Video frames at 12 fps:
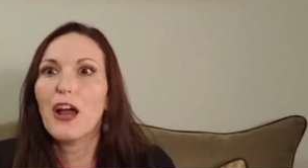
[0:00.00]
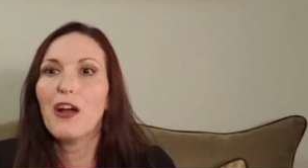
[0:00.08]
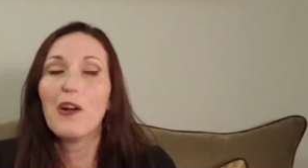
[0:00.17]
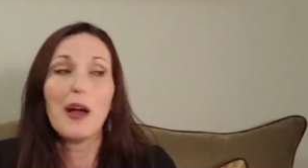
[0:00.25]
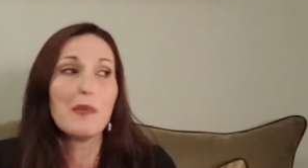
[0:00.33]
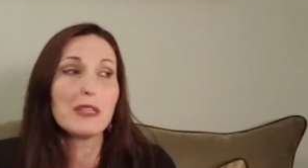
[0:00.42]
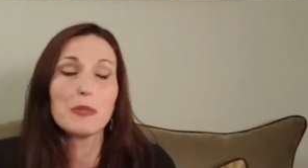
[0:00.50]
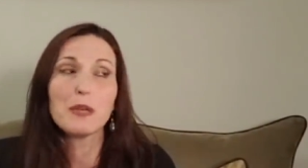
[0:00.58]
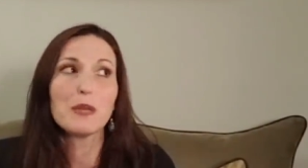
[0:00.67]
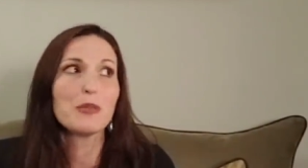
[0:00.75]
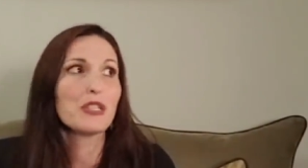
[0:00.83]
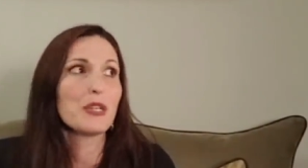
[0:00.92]
know, I mean, there
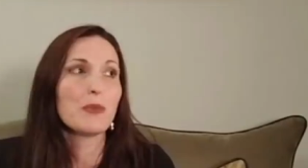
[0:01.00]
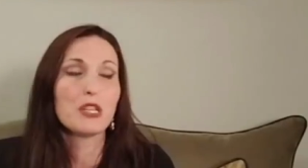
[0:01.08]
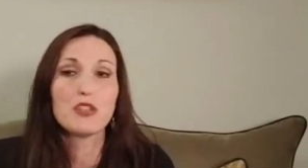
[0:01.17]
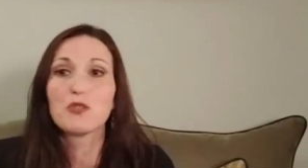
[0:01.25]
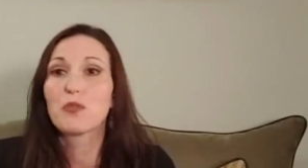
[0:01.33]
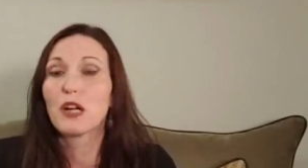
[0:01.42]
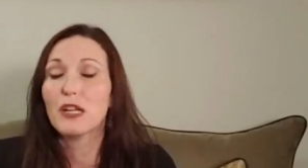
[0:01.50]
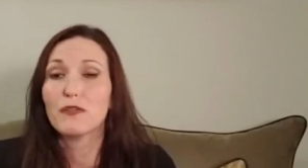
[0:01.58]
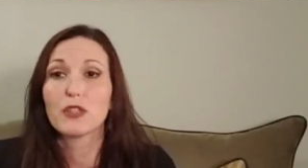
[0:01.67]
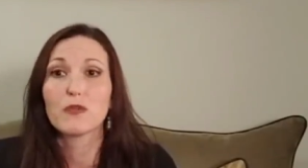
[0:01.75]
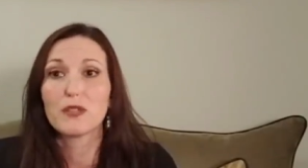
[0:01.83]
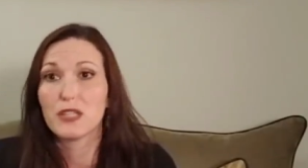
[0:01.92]
might be somebody who's praying for
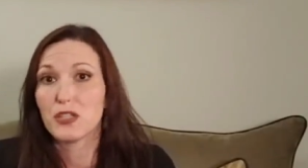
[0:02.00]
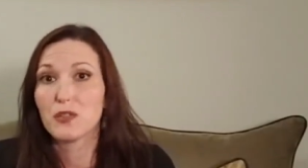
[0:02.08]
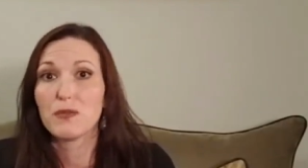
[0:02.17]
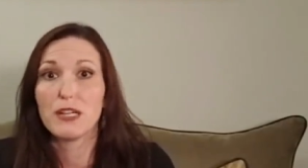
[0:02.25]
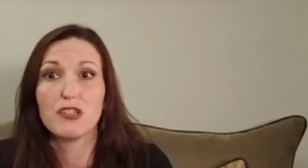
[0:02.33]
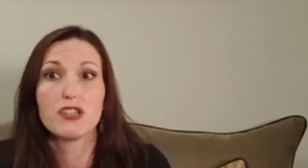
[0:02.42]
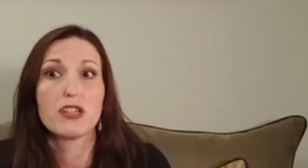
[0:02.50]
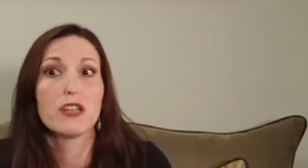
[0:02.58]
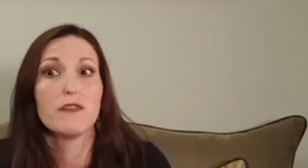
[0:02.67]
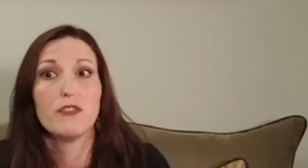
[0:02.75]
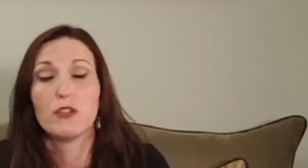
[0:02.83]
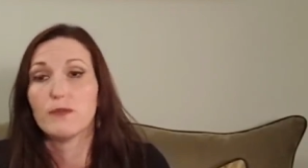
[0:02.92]
the restoration
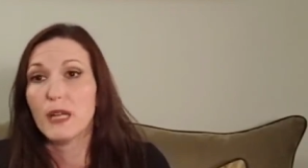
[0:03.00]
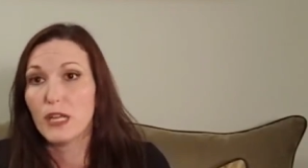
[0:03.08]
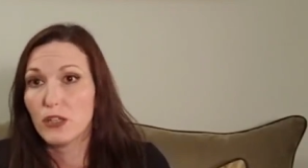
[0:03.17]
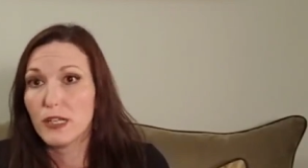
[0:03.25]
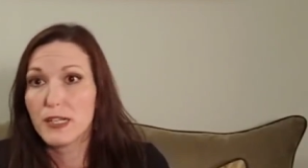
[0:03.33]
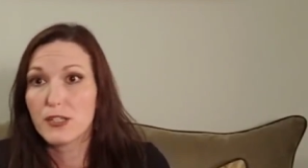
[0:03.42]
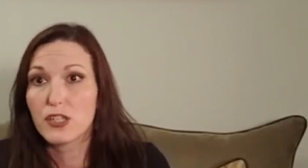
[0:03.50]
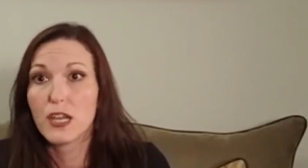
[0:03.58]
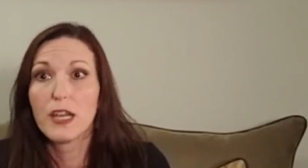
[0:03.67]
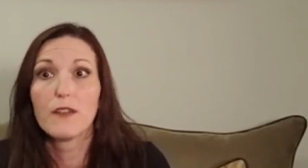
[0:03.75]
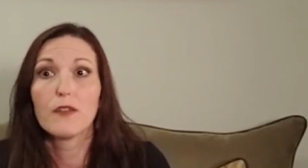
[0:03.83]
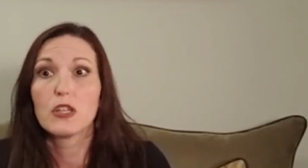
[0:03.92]
of their marriage.
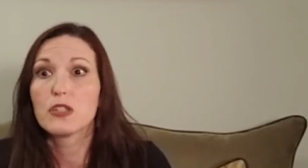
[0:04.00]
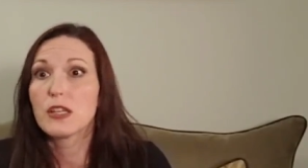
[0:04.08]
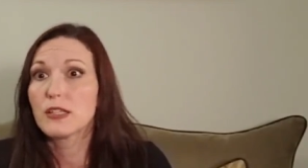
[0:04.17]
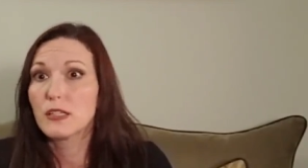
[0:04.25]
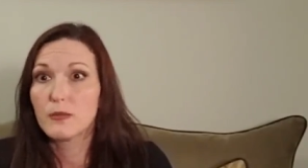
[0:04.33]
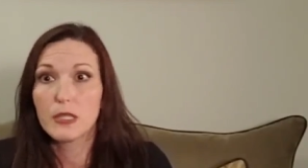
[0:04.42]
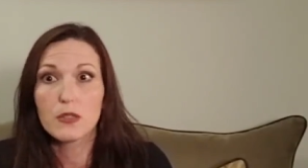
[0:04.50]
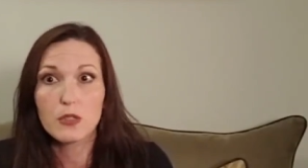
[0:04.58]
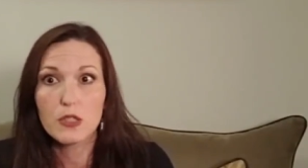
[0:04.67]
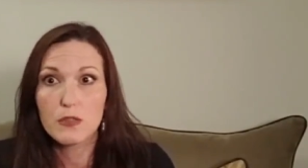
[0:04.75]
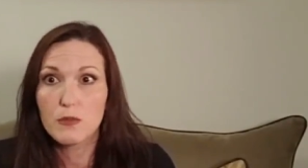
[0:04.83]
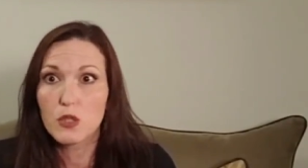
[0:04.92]
Feels like somebody else
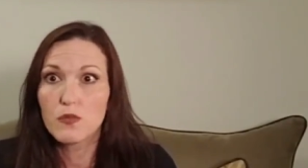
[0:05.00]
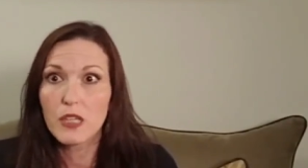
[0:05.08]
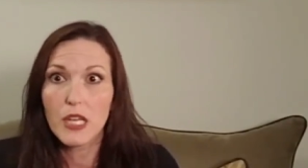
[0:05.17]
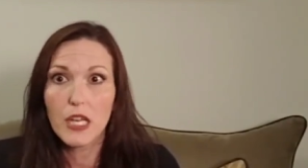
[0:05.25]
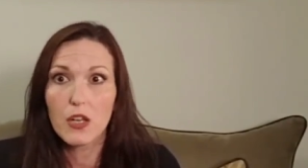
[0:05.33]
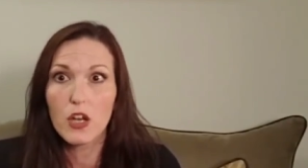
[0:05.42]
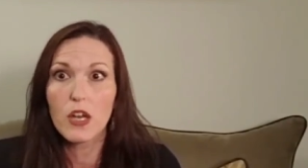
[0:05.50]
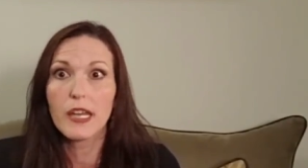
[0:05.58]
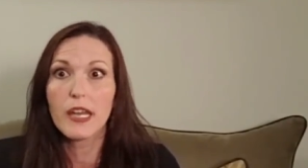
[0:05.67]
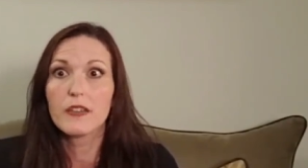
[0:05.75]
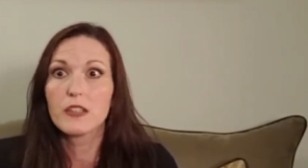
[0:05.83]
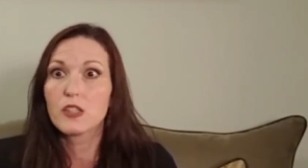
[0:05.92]
has moved in on
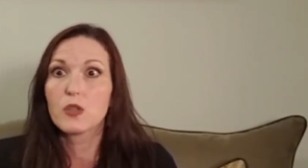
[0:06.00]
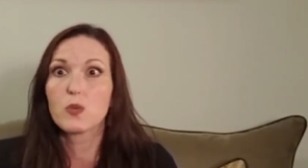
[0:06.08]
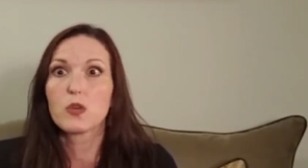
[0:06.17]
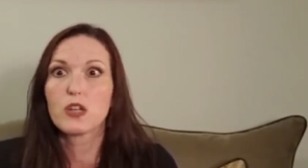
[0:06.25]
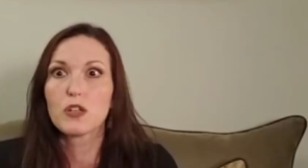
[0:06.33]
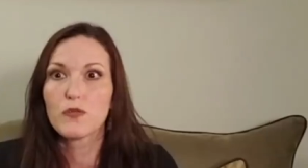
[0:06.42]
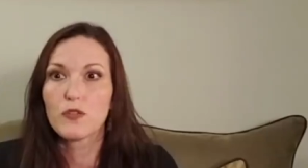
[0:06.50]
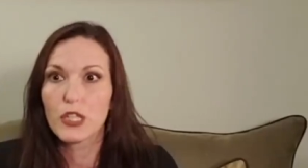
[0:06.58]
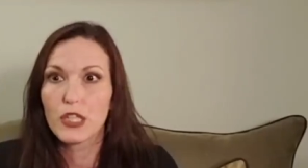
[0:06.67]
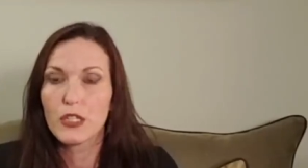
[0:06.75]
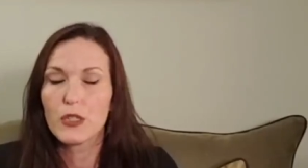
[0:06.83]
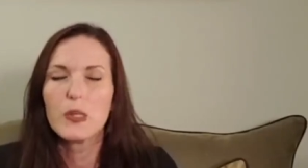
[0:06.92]
it. This is a word for
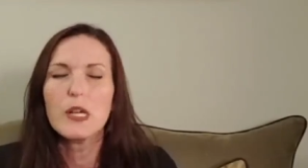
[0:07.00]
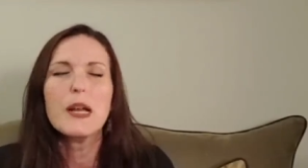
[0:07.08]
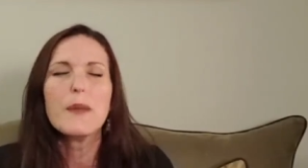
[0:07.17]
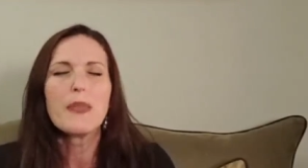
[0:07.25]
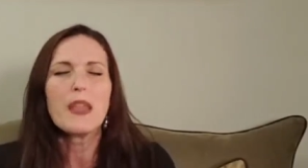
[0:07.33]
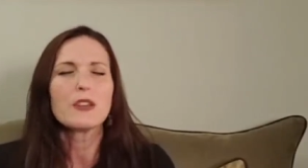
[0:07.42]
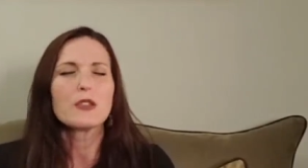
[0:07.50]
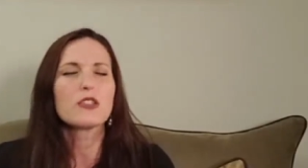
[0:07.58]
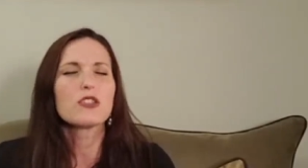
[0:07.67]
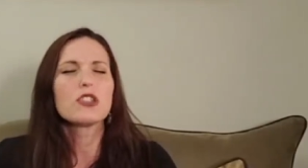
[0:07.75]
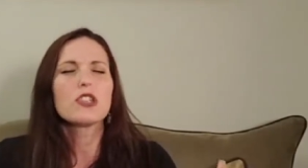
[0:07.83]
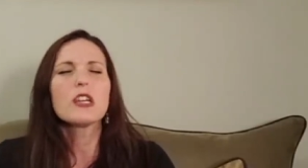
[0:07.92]
you. And so
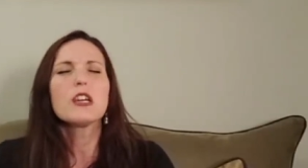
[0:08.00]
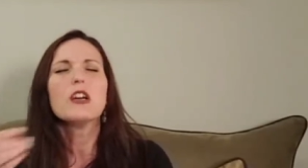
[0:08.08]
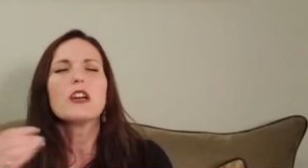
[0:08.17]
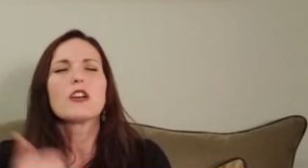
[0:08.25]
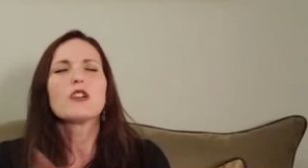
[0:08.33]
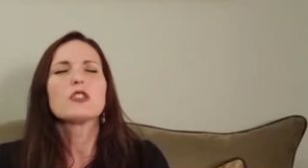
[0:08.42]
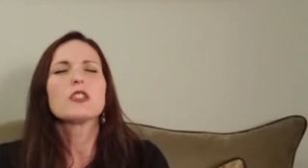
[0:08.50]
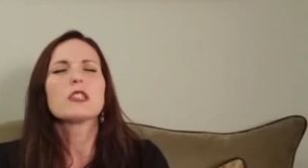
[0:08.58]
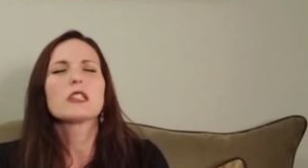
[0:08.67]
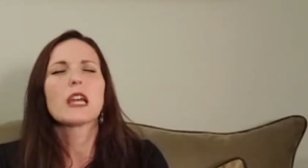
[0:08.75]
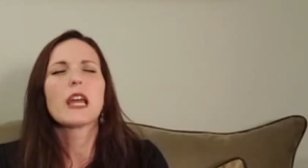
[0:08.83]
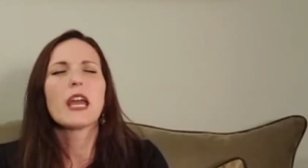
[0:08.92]
she goes into
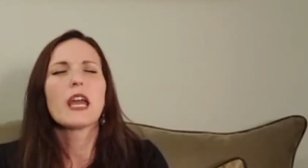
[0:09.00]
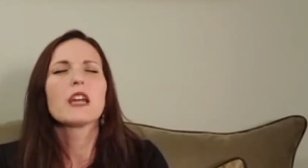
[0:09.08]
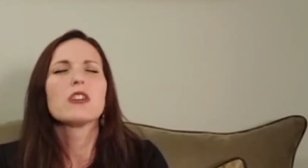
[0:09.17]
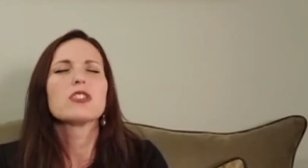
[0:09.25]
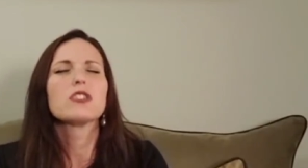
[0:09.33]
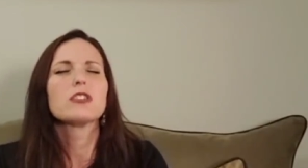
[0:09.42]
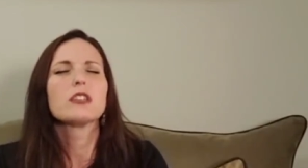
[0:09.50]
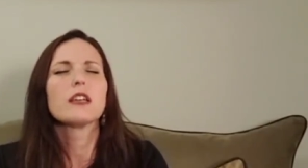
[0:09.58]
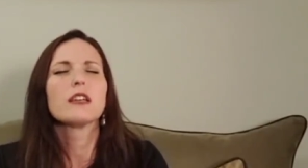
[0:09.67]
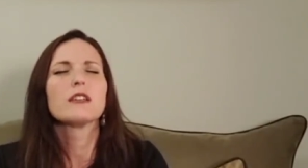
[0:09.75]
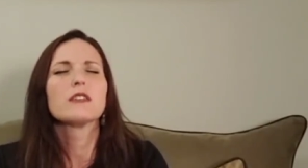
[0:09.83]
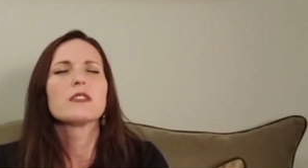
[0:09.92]
the king and she
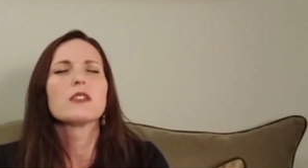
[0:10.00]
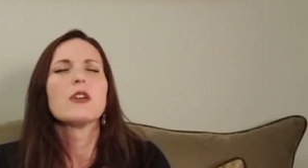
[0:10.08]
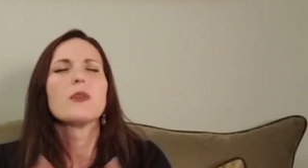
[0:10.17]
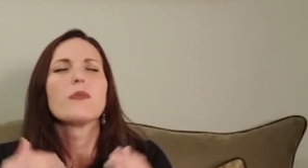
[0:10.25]
says,